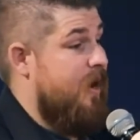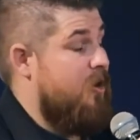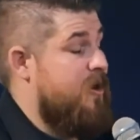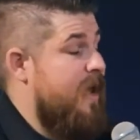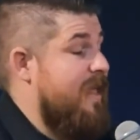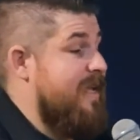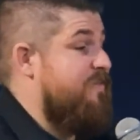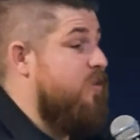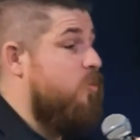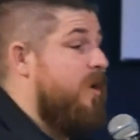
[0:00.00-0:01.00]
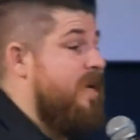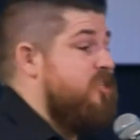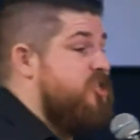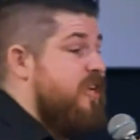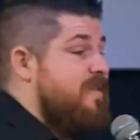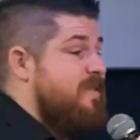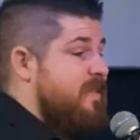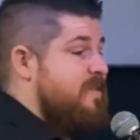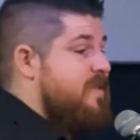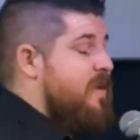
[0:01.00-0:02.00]
Okay, like if you read in
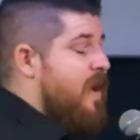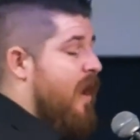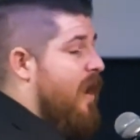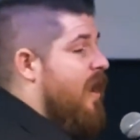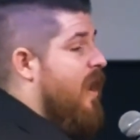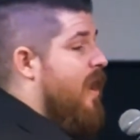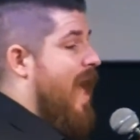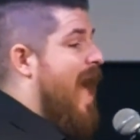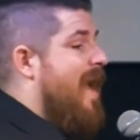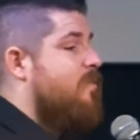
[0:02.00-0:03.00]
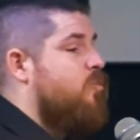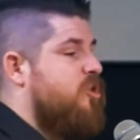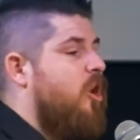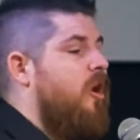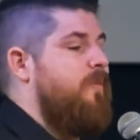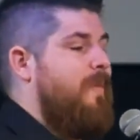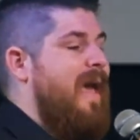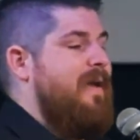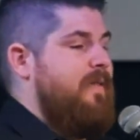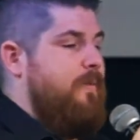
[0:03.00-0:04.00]
Genesis, uh, uh Adam was called
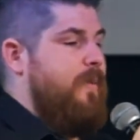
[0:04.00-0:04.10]
man in